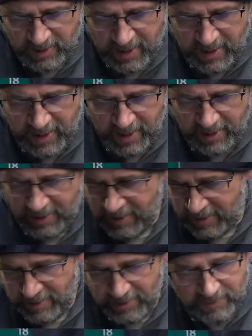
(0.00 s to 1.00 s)
And
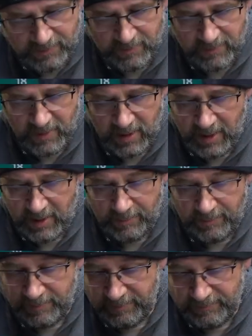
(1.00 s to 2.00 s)

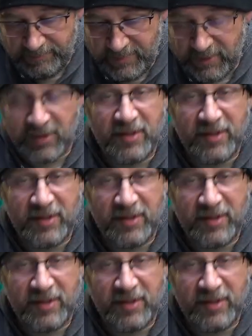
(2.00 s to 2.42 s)
it's